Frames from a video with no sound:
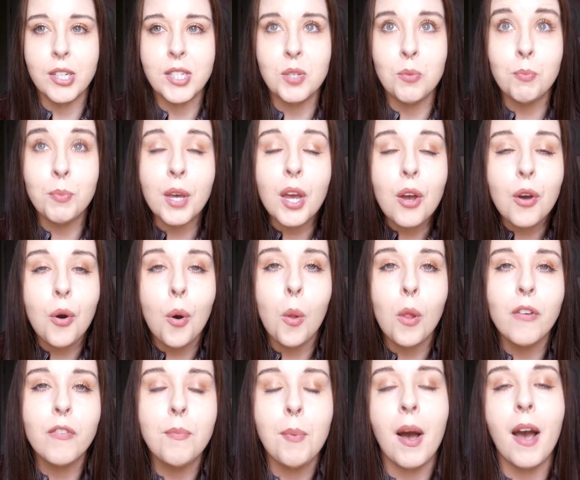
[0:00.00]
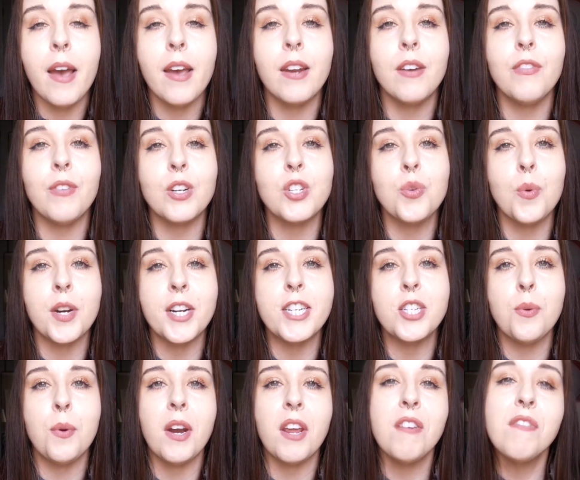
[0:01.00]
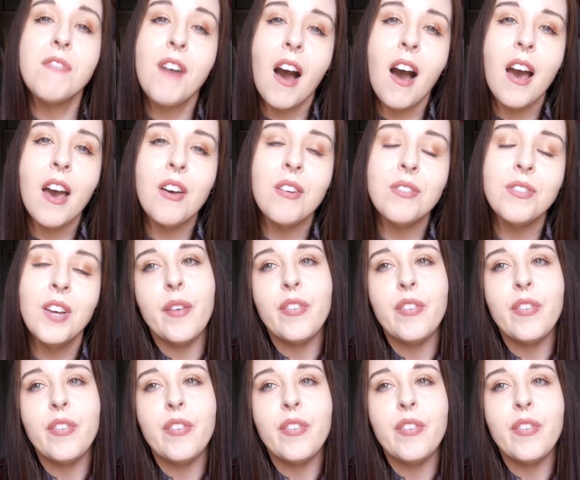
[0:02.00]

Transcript: It's a big goal of mine for 2025.